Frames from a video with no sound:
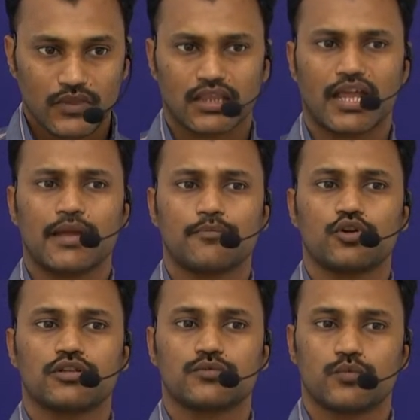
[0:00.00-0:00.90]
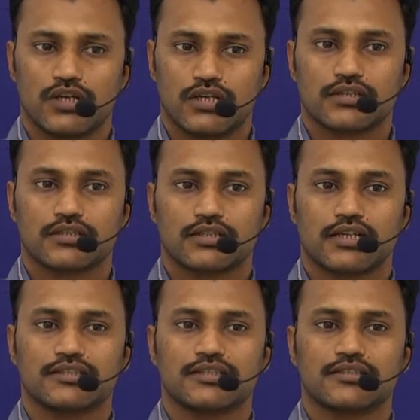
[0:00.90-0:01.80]
Naipaul's works
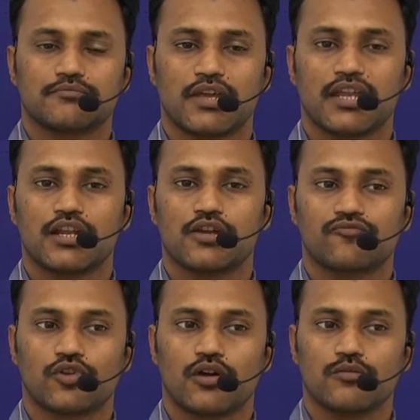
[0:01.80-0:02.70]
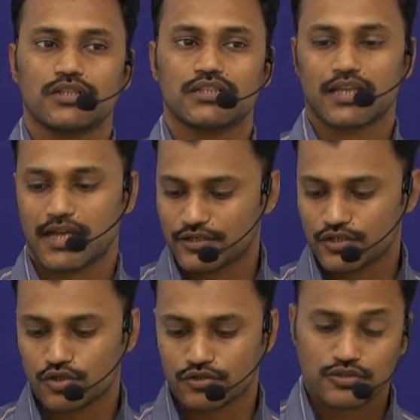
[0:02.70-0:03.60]
consist mainly of novels and
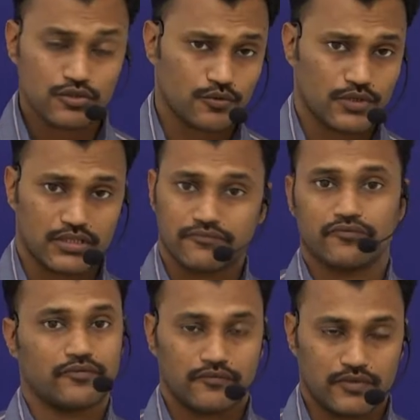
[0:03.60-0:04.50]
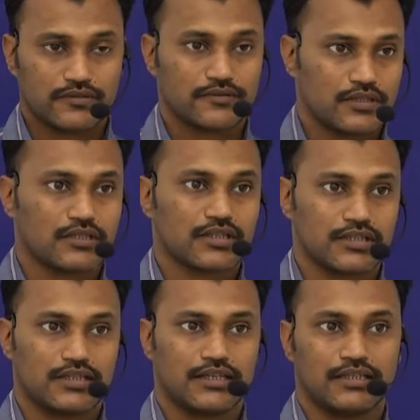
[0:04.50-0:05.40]
short stories. We
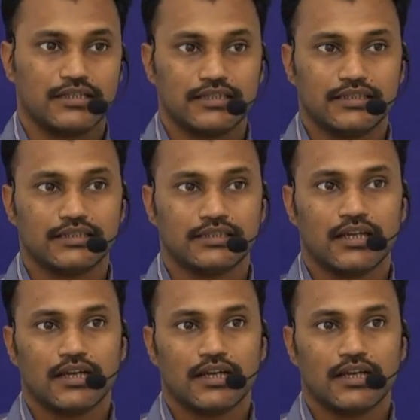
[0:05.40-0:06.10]
discussed that earlier.